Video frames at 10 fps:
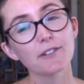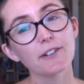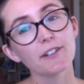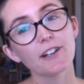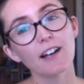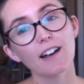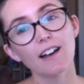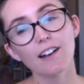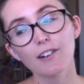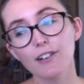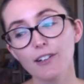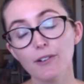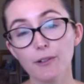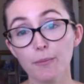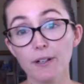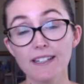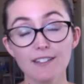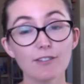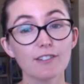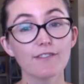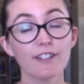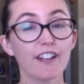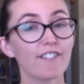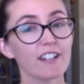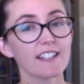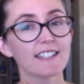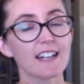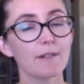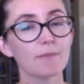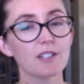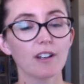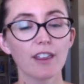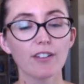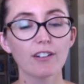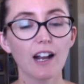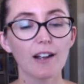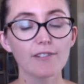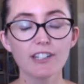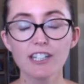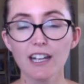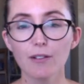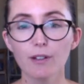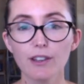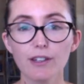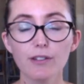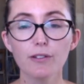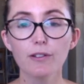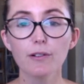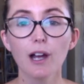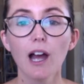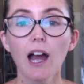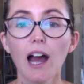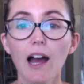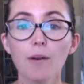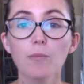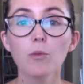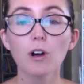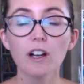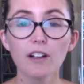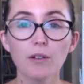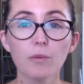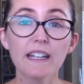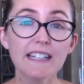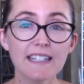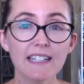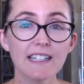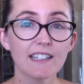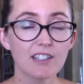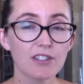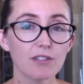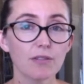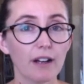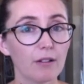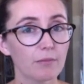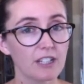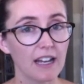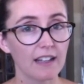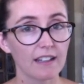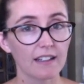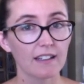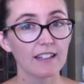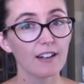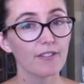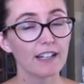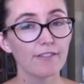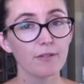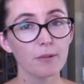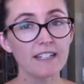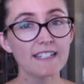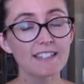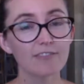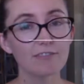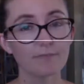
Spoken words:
who are going to go to preschool for the first time. So I thought I would share with you what we did to help Jack get ready for preschool.